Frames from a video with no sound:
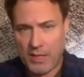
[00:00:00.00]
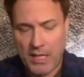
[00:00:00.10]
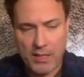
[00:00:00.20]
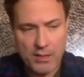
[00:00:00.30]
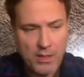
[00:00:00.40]

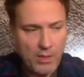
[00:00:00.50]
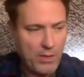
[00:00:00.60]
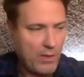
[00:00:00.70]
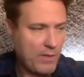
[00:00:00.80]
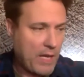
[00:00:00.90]
And
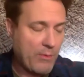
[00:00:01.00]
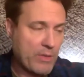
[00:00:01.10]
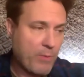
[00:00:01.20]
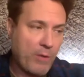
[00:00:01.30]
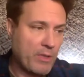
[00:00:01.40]
that
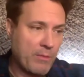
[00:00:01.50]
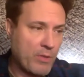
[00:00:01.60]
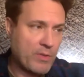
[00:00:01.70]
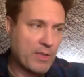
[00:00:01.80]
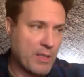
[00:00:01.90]
was probably the
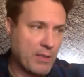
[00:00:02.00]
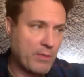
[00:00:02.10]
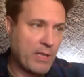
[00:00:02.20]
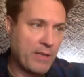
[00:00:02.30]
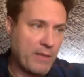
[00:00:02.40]
most
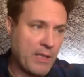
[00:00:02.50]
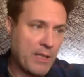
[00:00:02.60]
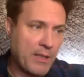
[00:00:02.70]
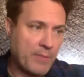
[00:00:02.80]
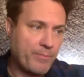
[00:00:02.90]
exhilarating
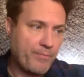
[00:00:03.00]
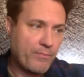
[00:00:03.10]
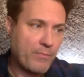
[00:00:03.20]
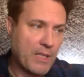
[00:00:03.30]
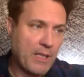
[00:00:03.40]
thing,
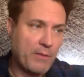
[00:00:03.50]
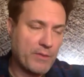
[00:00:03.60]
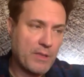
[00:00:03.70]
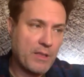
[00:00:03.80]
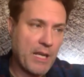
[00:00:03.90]

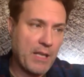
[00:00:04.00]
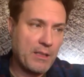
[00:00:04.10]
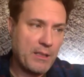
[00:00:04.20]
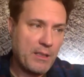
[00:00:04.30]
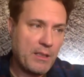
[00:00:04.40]
gift that
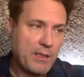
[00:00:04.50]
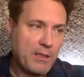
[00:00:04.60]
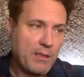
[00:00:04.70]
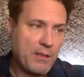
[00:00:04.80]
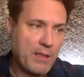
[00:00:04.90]

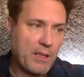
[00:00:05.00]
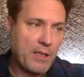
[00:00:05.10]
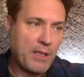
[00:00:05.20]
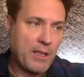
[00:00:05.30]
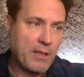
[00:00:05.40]

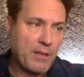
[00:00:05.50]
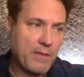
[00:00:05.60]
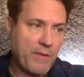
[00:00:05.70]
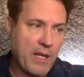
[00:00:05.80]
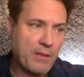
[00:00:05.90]
the
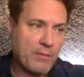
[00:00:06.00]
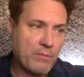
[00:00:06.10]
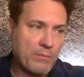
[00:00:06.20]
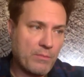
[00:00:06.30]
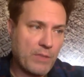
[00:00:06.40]

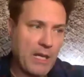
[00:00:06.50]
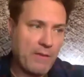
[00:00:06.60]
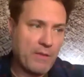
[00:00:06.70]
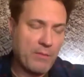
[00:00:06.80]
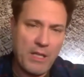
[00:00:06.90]
fandom gave
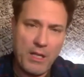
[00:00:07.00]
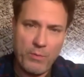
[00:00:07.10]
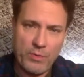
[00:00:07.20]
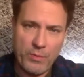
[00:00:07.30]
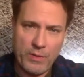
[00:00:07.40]
to me,
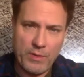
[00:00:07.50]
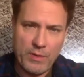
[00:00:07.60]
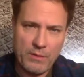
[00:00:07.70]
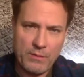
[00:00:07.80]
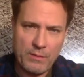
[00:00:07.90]
which
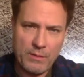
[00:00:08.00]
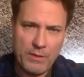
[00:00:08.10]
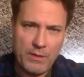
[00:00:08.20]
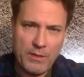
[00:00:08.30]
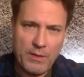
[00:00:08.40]
was
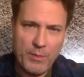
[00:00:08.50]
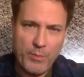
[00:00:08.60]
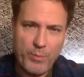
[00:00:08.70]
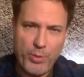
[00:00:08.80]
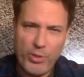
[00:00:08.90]

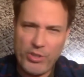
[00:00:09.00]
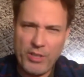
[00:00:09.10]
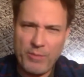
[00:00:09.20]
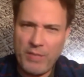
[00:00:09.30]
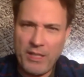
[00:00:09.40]

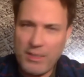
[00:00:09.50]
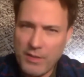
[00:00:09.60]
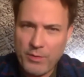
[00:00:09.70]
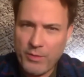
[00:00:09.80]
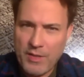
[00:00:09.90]
pushing me
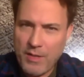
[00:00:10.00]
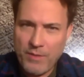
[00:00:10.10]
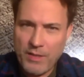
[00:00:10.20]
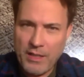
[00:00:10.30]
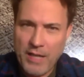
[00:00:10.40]
into doing
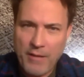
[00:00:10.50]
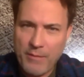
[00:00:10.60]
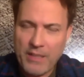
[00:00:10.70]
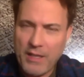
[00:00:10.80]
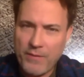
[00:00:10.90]
something out of
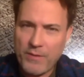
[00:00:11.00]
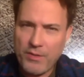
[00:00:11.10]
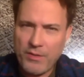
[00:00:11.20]
my comfort zone